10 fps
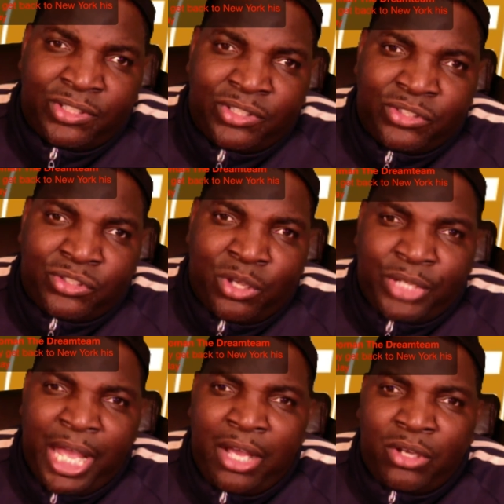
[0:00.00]
So
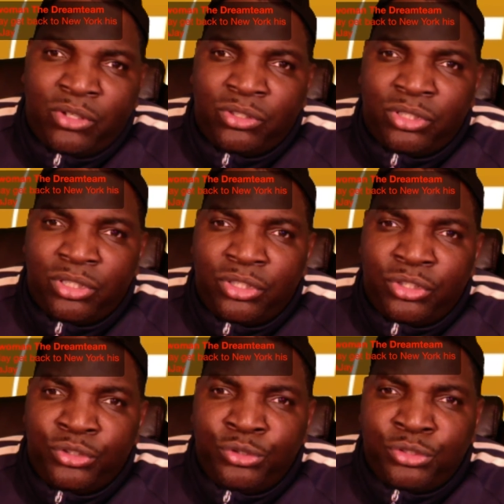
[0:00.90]
now
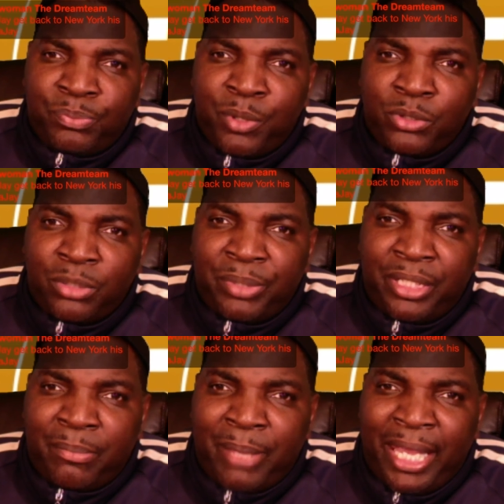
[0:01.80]
you're supposed to be
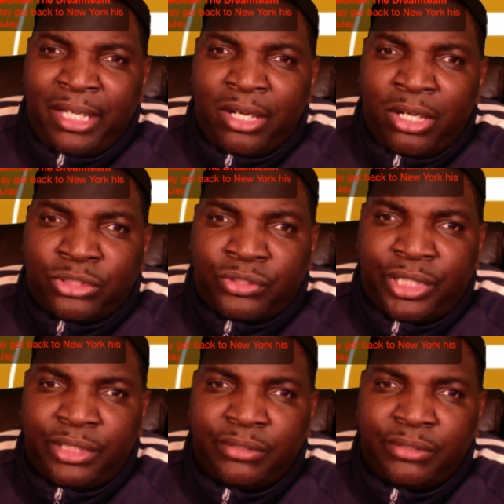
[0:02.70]
the main entree,